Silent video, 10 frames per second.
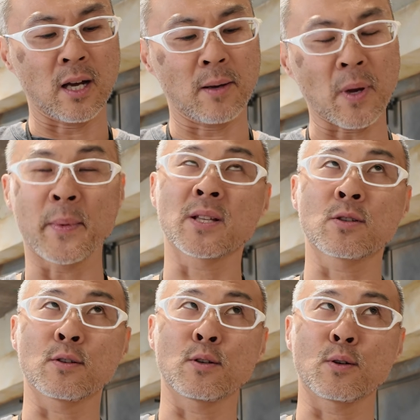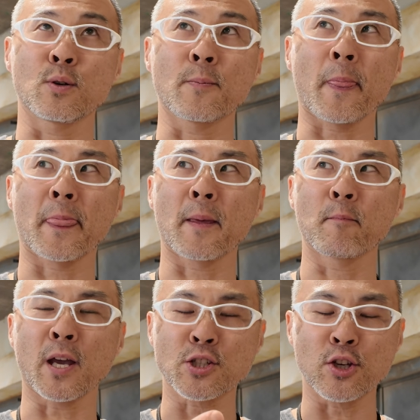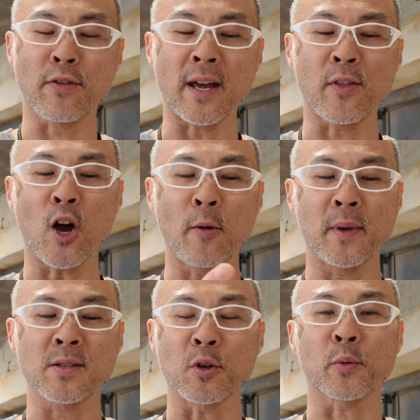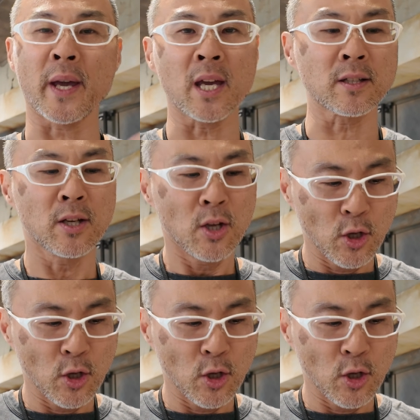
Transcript: to make sure that the arm is all the way in,